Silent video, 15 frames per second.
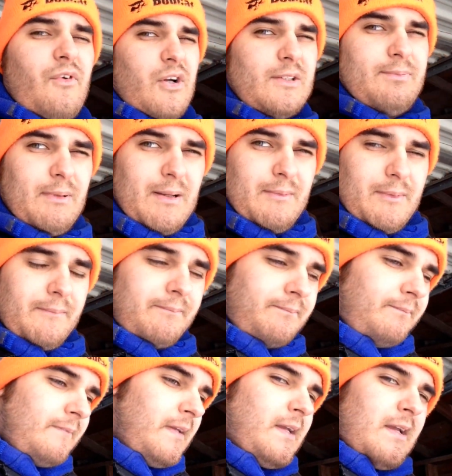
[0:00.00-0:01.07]
first plumber,
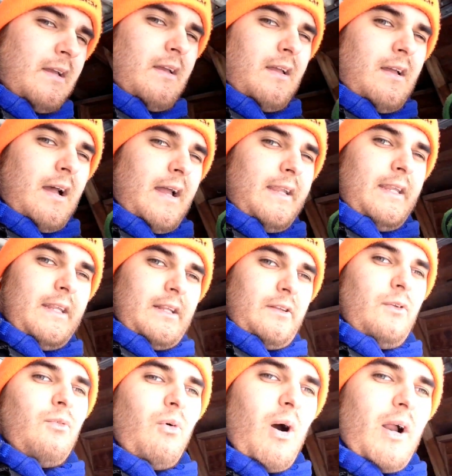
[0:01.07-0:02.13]
I needed a
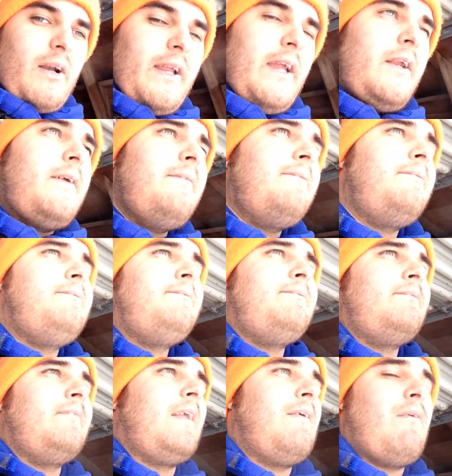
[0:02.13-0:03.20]
new water heater.
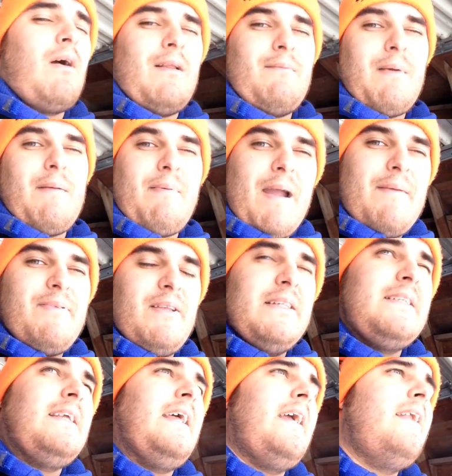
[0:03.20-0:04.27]
I wanted my pipes
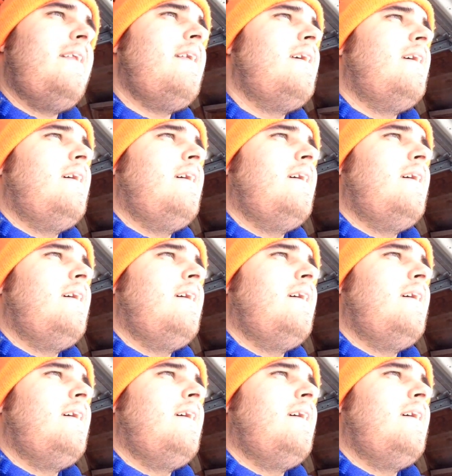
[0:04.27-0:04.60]
insulated.